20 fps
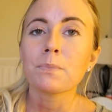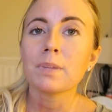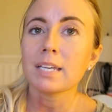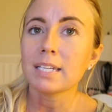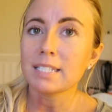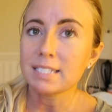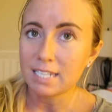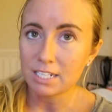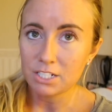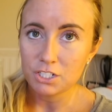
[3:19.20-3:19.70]

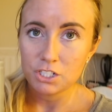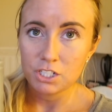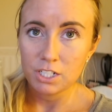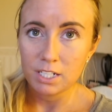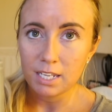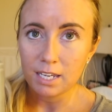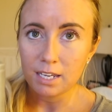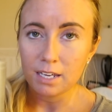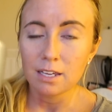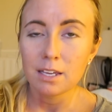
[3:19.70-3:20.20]
because that's
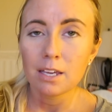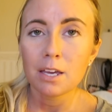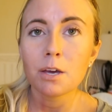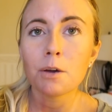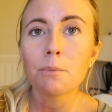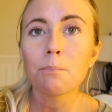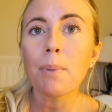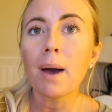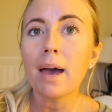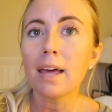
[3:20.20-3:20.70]
cheating.
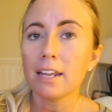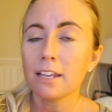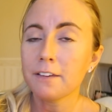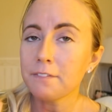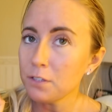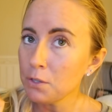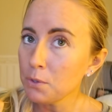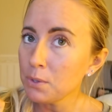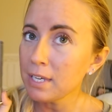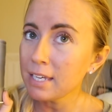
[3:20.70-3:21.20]
But
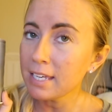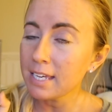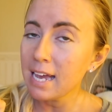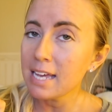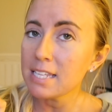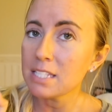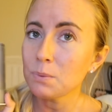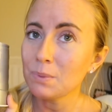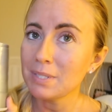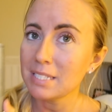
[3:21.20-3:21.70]
if you can
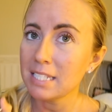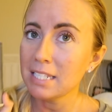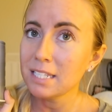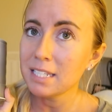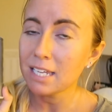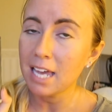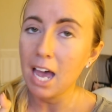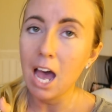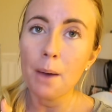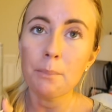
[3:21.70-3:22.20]
guess what's in
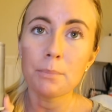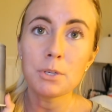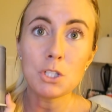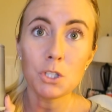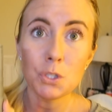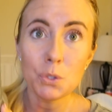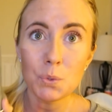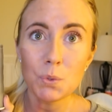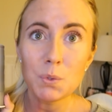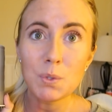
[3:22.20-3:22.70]
the cup,
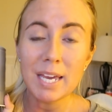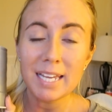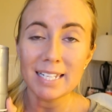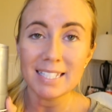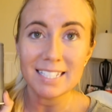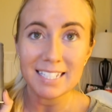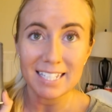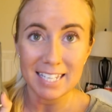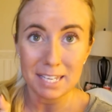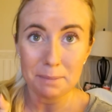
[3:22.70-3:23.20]
you
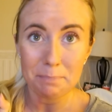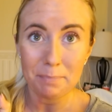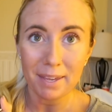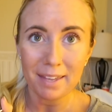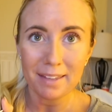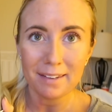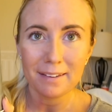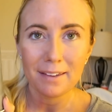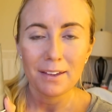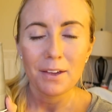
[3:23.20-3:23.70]
get to keep
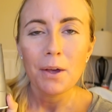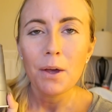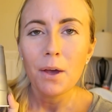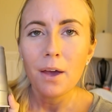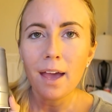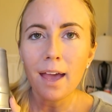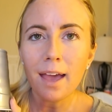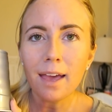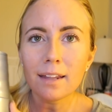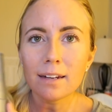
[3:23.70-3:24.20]
it.
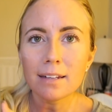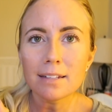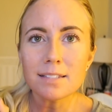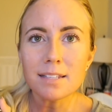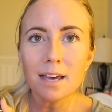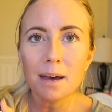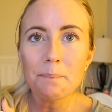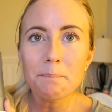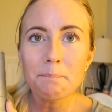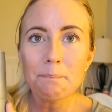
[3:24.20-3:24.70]
And it's
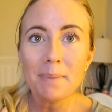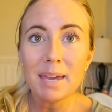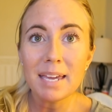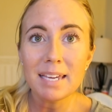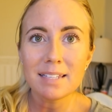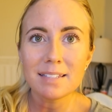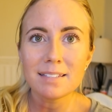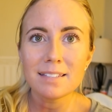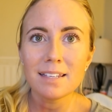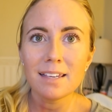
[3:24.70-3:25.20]

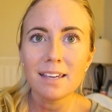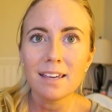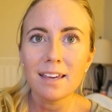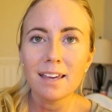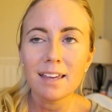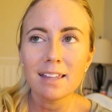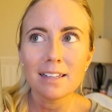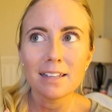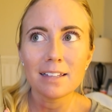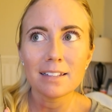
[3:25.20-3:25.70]

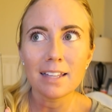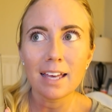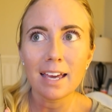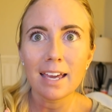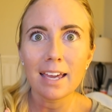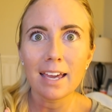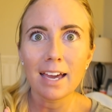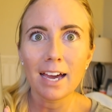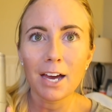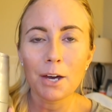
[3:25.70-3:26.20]
amazing
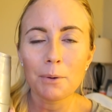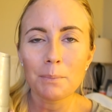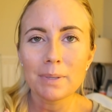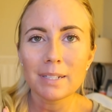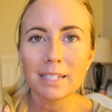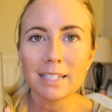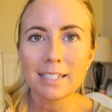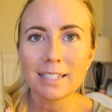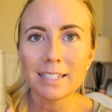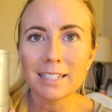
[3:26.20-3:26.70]
like how
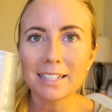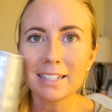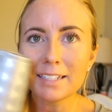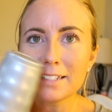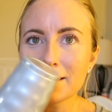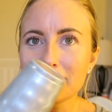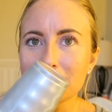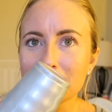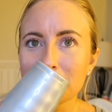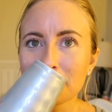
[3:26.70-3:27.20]
many
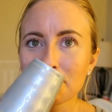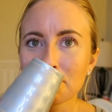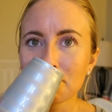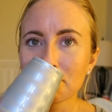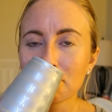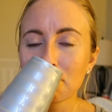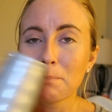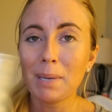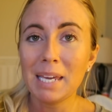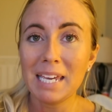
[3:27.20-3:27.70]
kids
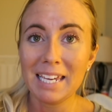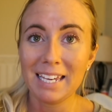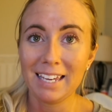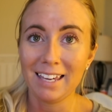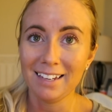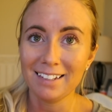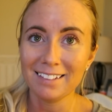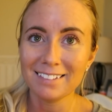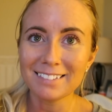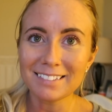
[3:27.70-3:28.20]

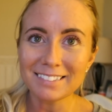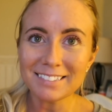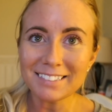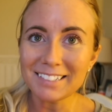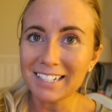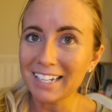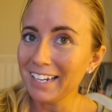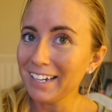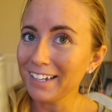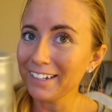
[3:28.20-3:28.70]
peek.
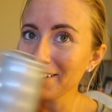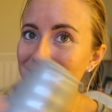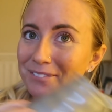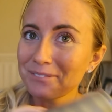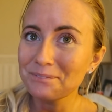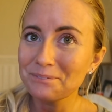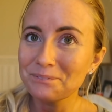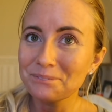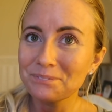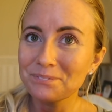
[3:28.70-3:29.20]
Like,
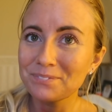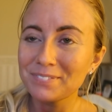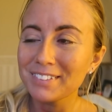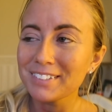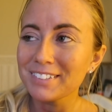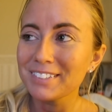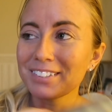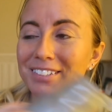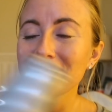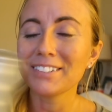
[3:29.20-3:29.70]

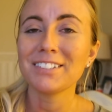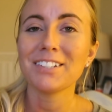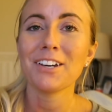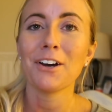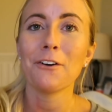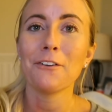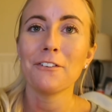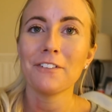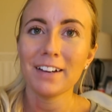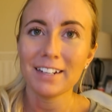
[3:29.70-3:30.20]
so
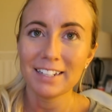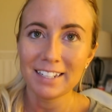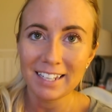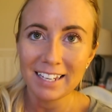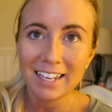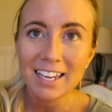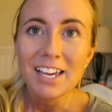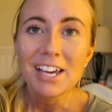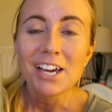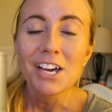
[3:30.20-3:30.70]

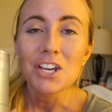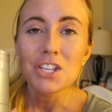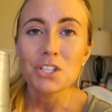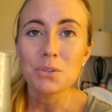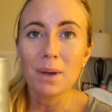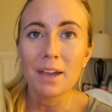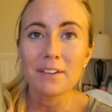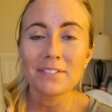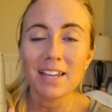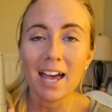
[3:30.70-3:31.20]
funny.
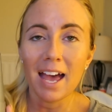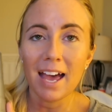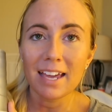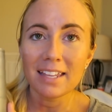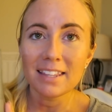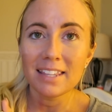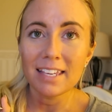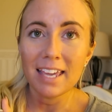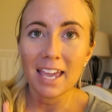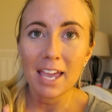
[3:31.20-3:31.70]
So I have to
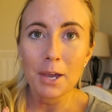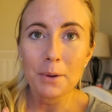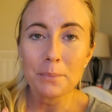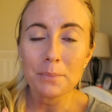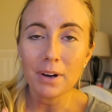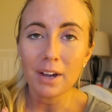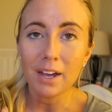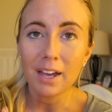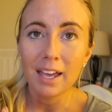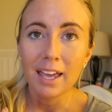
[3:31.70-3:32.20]
hide the
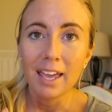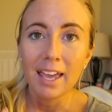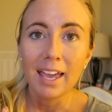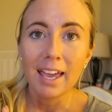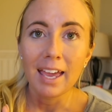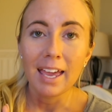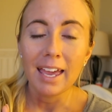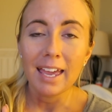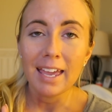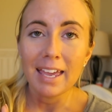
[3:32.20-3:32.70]
camera
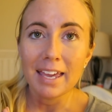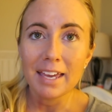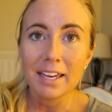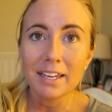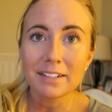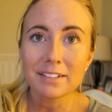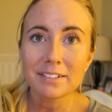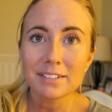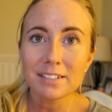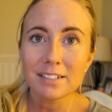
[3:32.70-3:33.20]

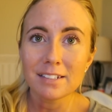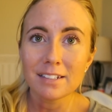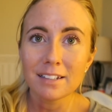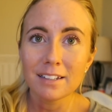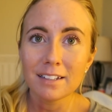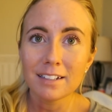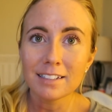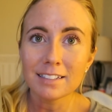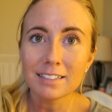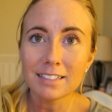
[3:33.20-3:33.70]
and
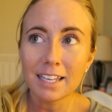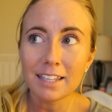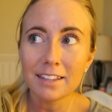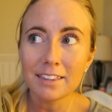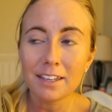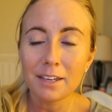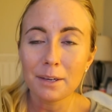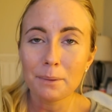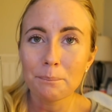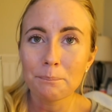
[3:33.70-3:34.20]
let
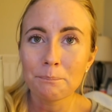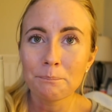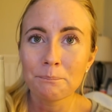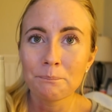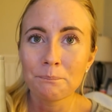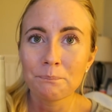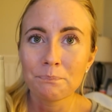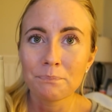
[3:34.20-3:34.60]
them